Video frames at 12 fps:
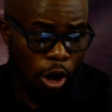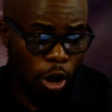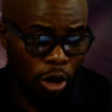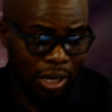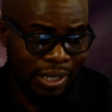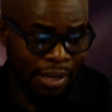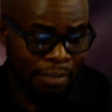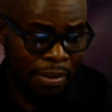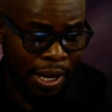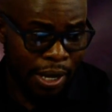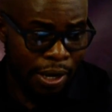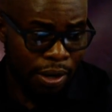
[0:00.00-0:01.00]
all the
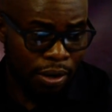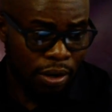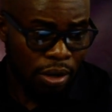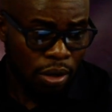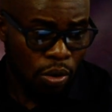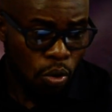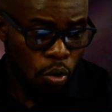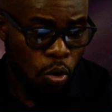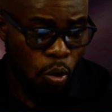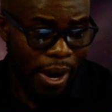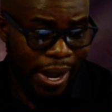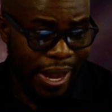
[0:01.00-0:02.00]
men
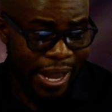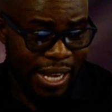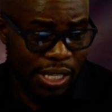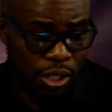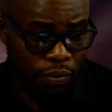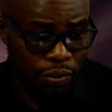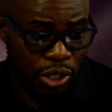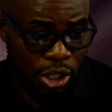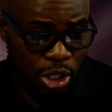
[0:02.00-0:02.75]
who were heads of the